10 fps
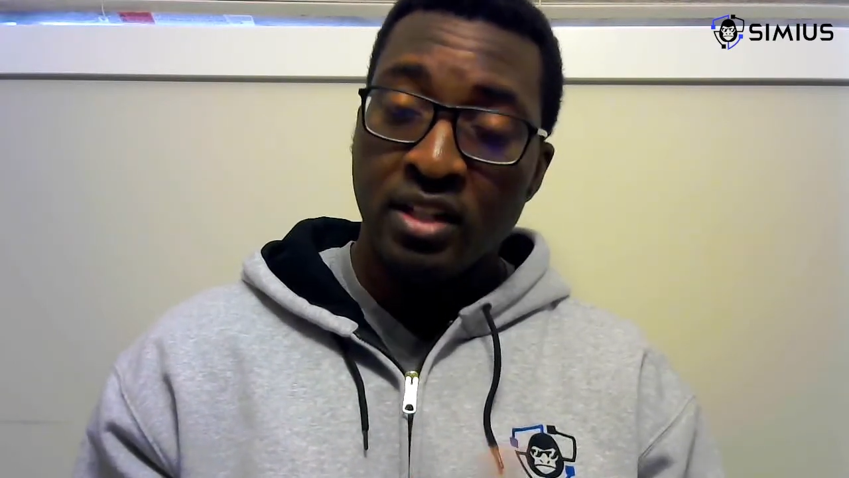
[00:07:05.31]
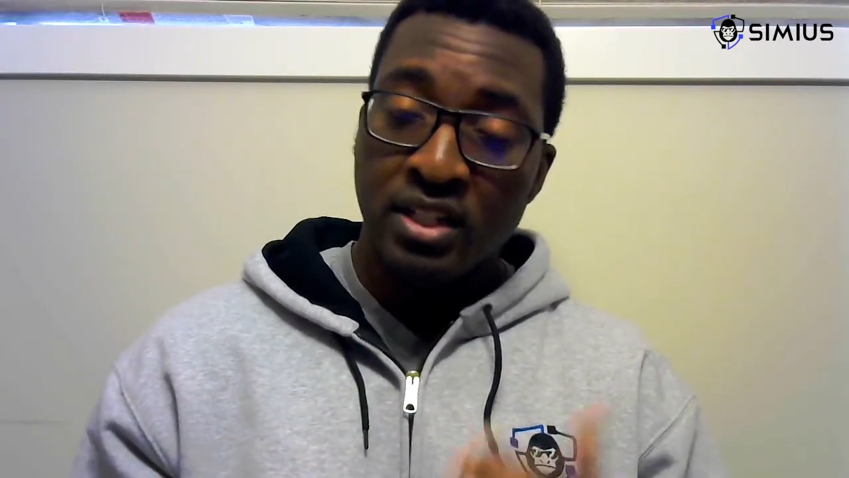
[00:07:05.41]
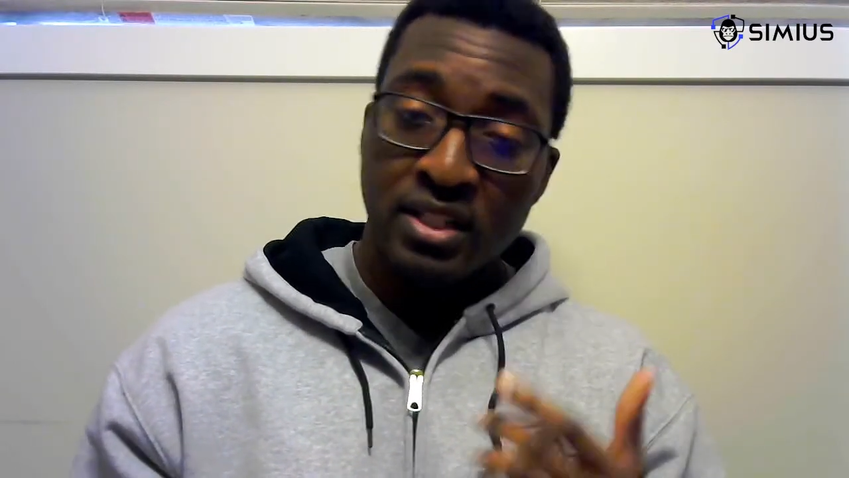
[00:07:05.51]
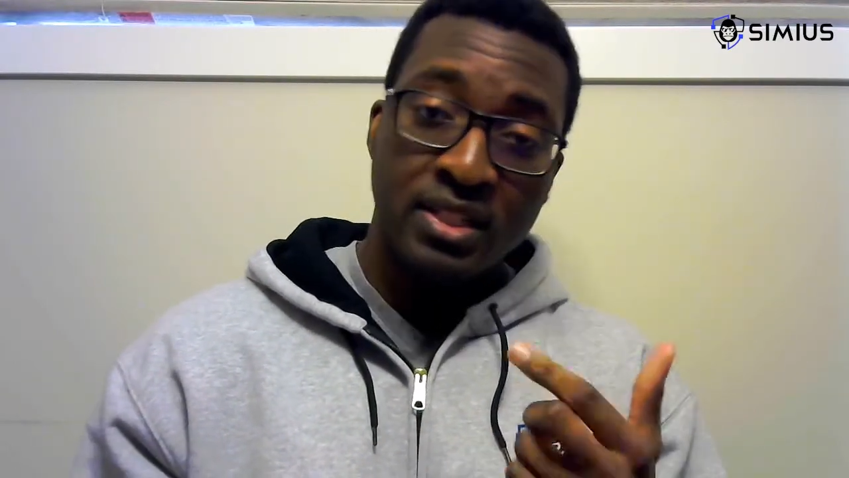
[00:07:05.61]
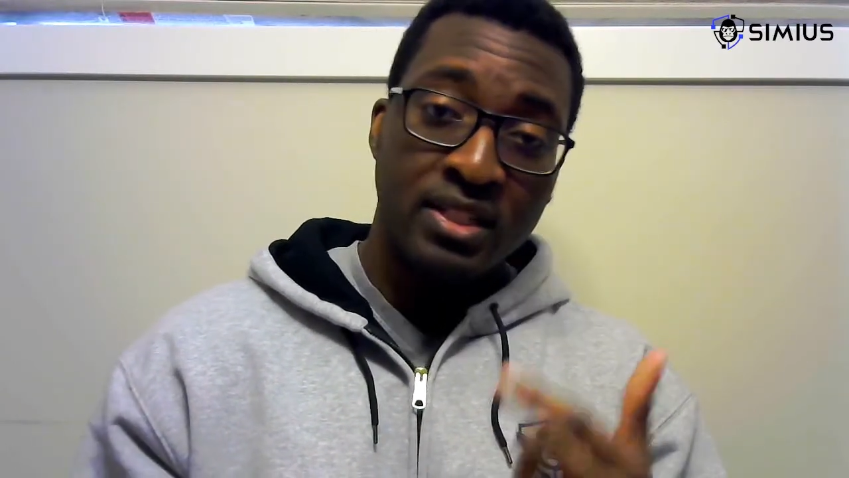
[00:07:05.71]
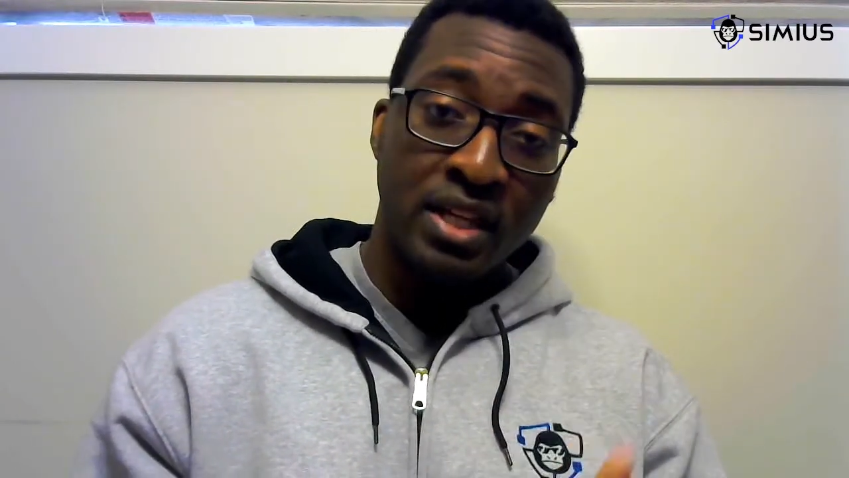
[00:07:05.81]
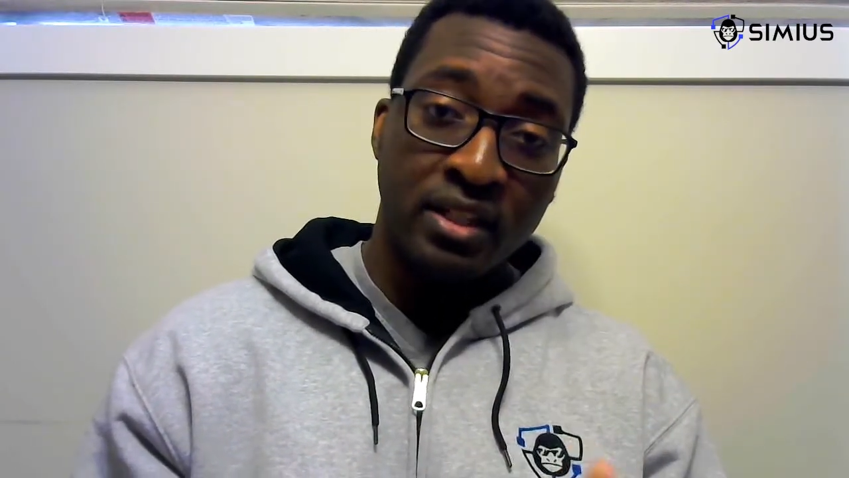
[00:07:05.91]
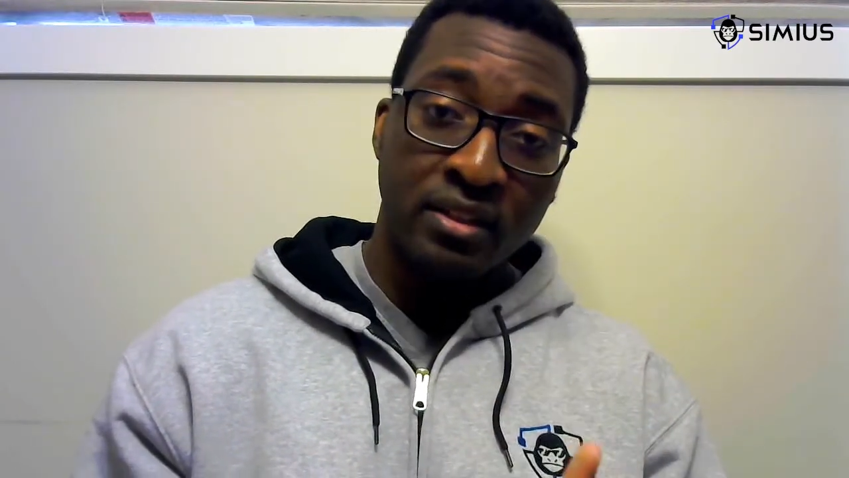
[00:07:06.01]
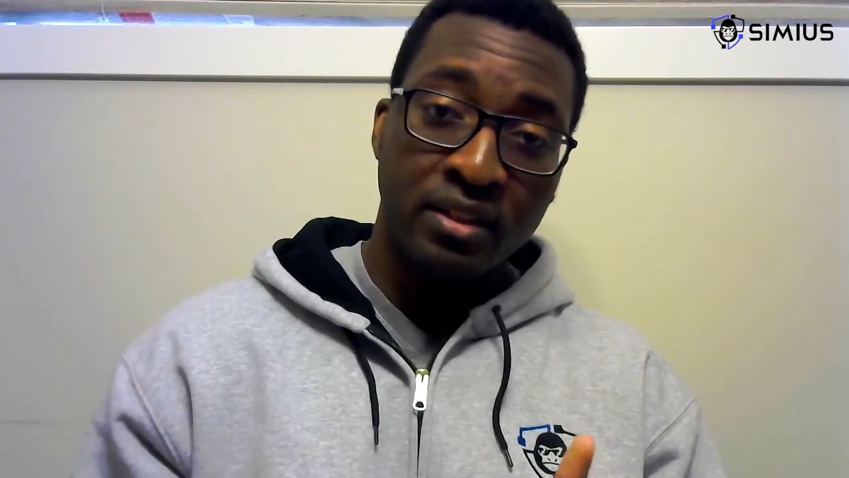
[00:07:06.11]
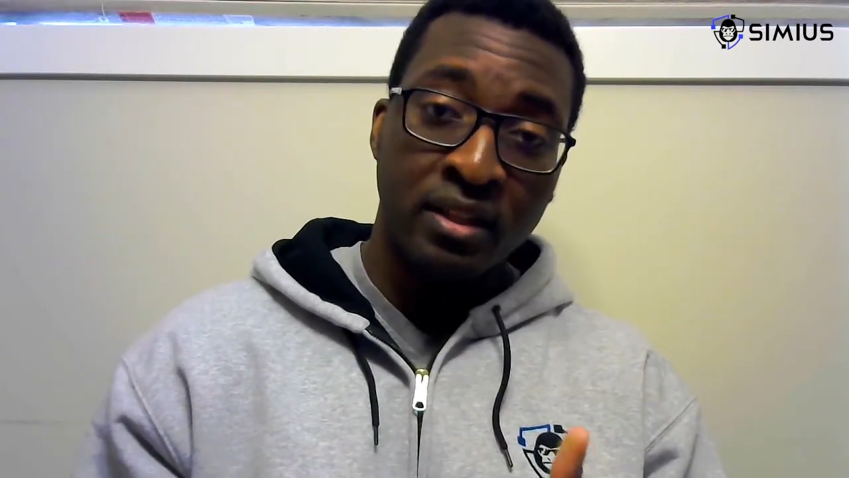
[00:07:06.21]
Second
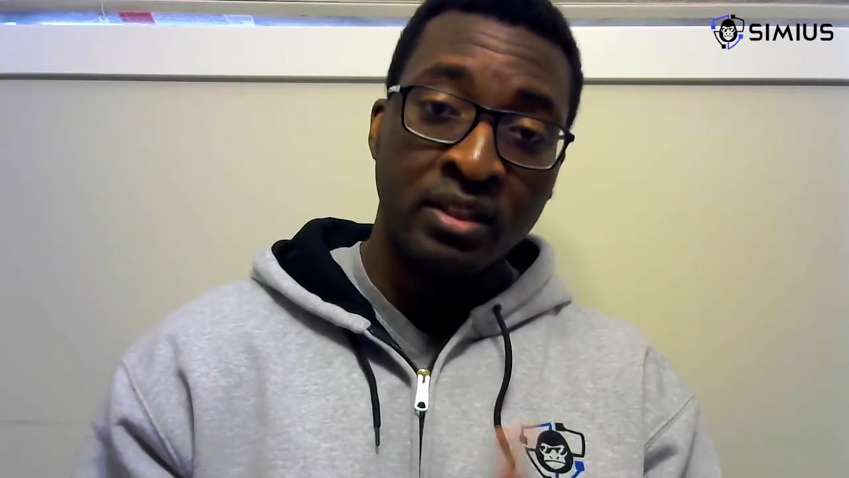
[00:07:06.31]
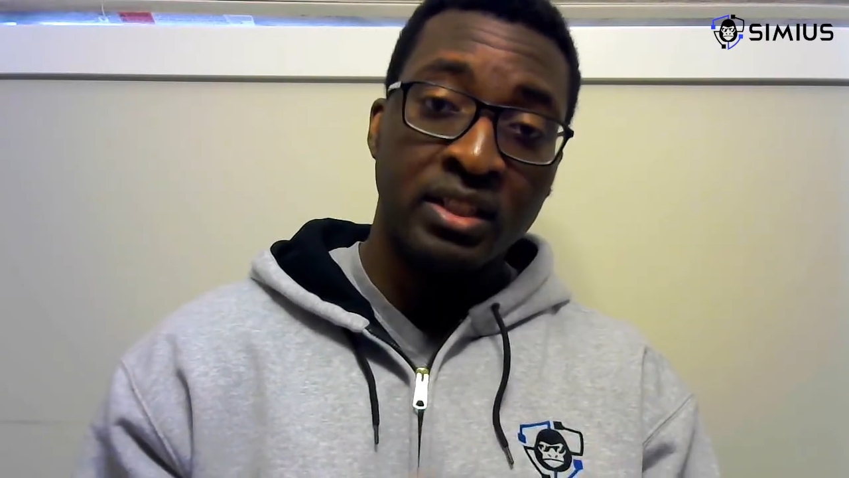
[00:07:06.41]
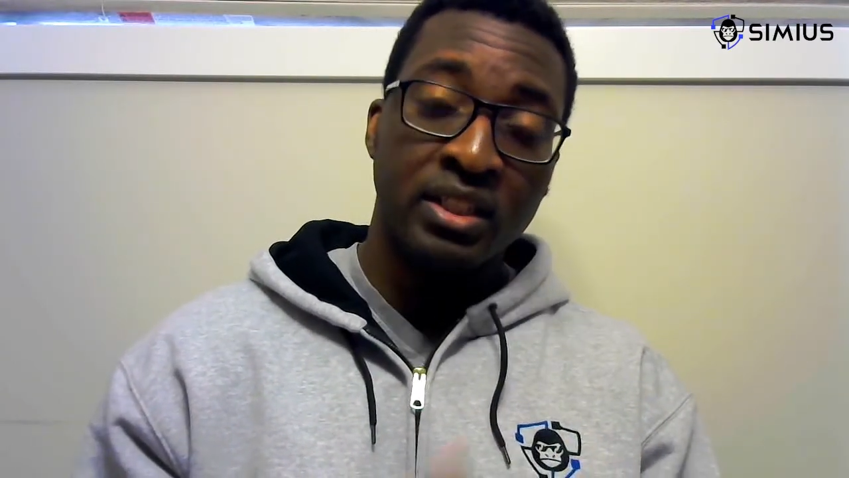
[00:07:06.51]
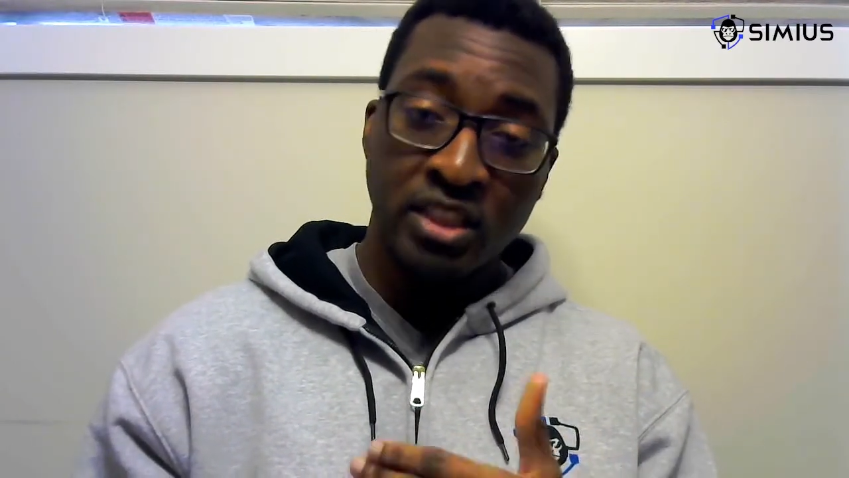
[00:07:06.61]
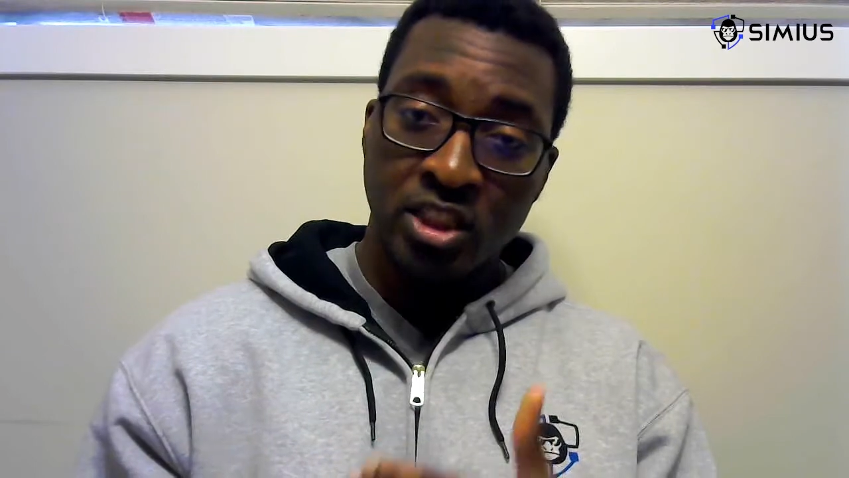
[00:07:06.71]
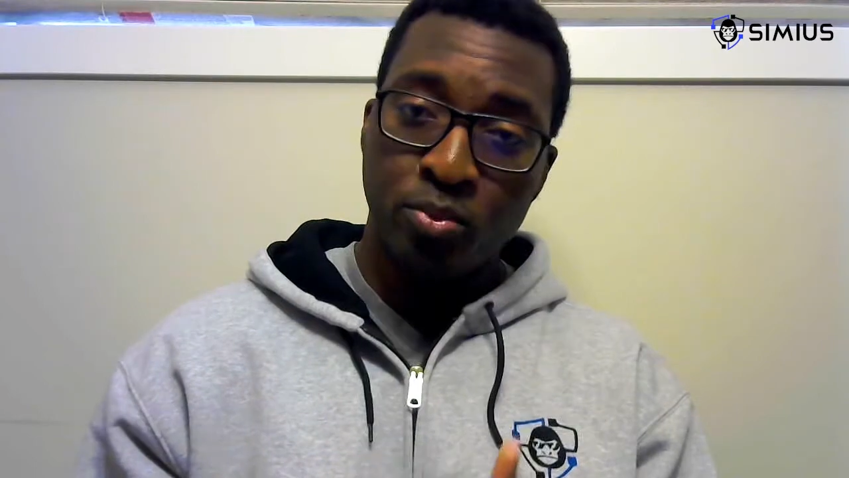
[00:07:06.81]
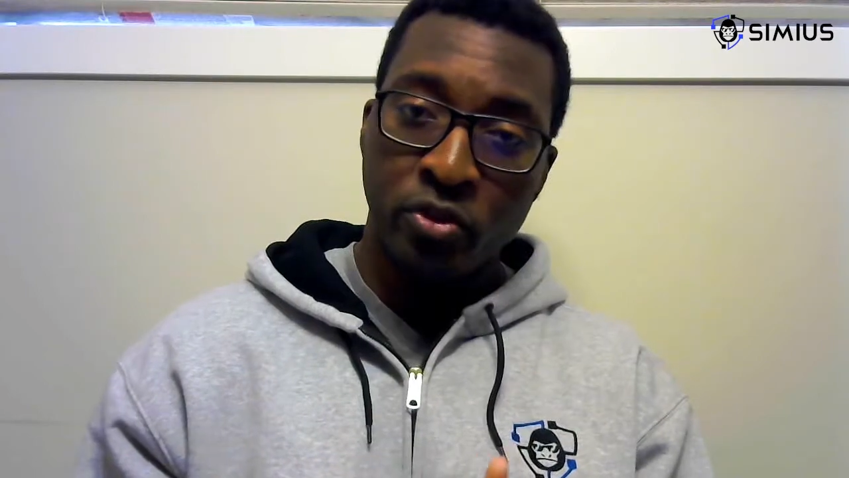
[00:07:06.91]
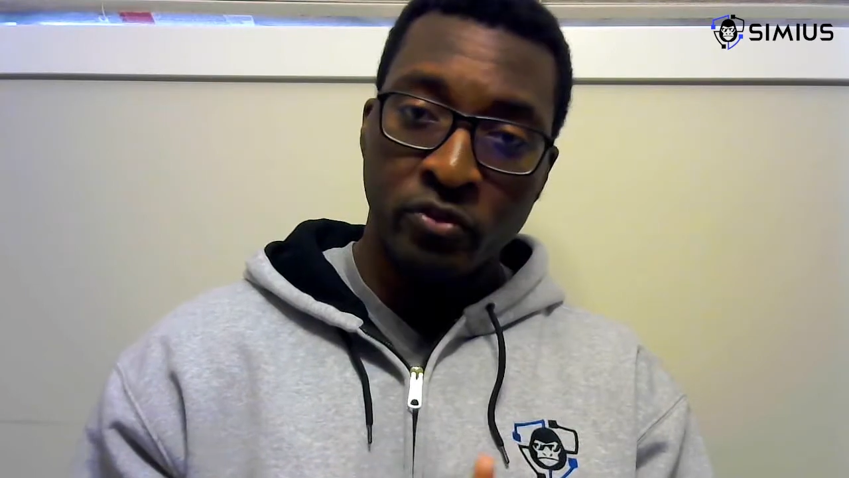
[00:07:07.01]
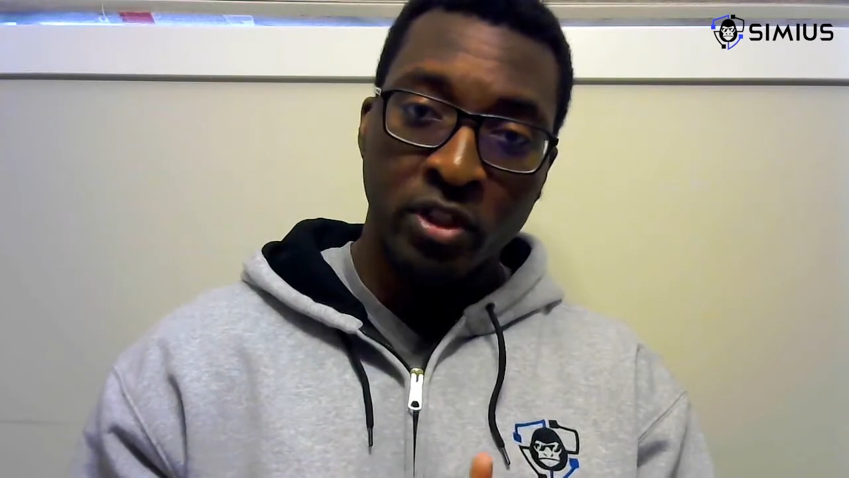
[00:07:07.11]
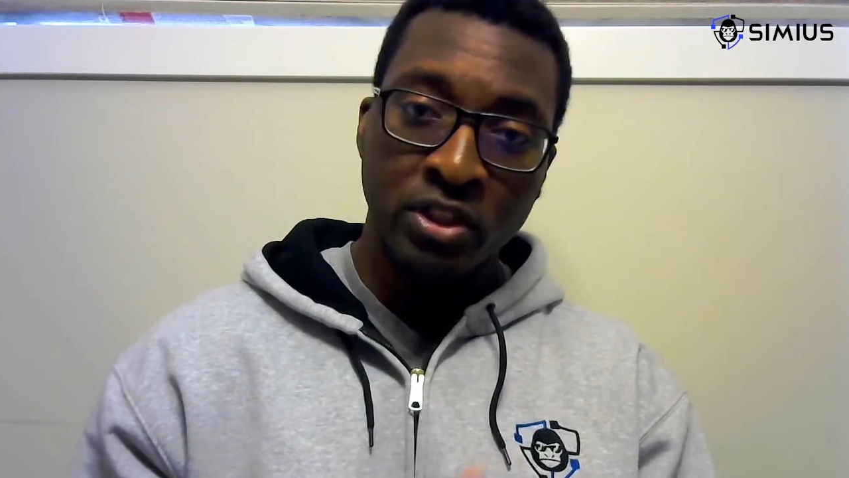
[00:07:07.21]
thing, least
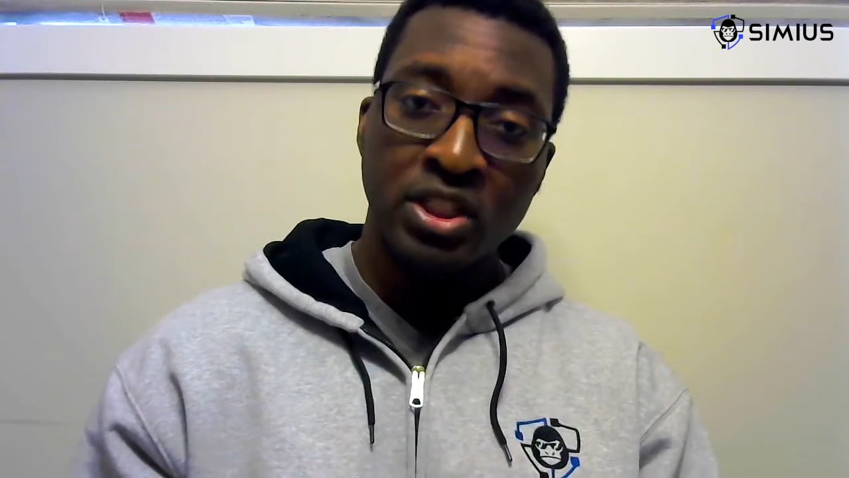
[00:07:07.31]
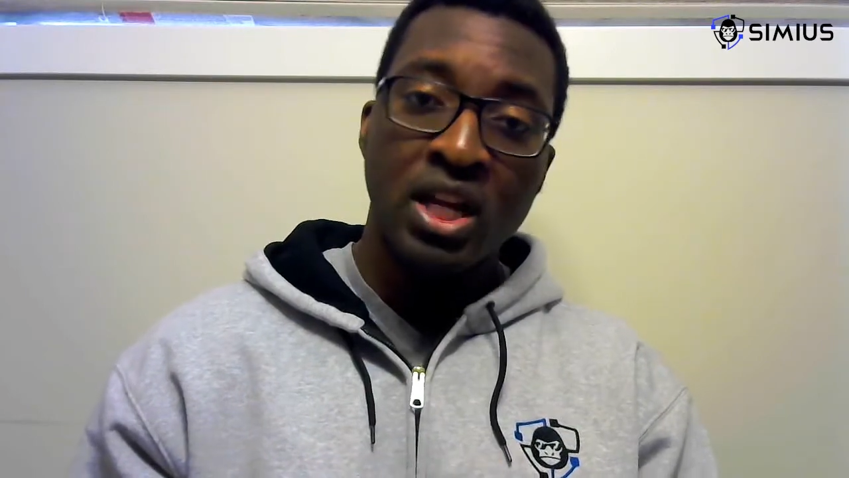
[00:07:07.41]
privilege.